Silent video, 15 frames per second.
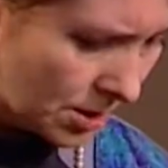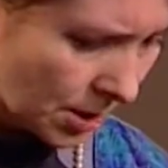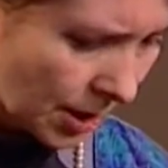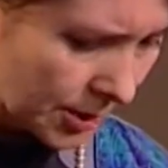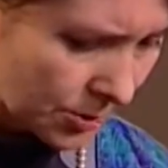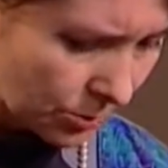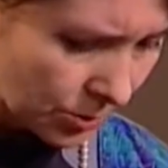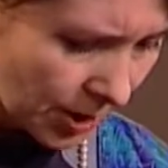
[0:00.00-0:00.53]
I
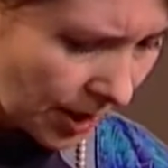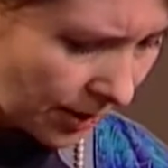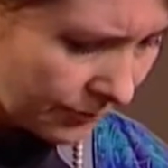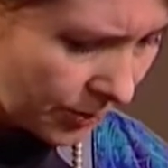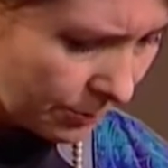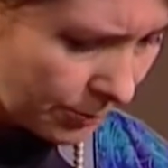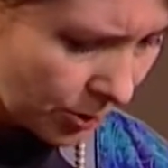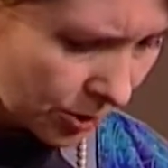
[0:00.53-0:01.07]
don't have you
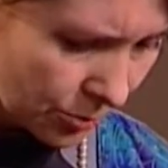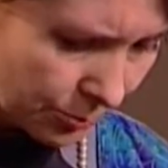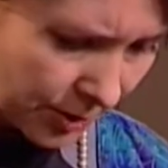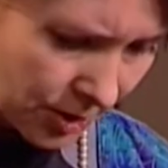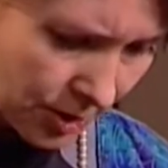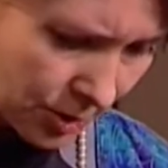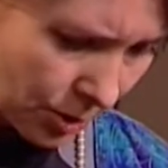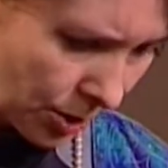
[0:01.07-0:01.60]
booked with the
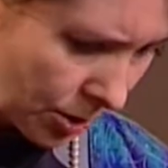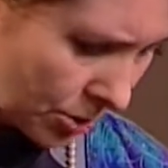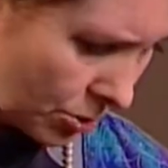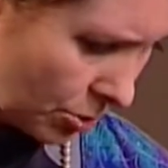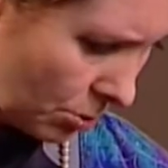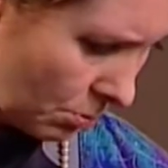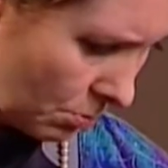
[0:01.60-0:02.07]
doctor.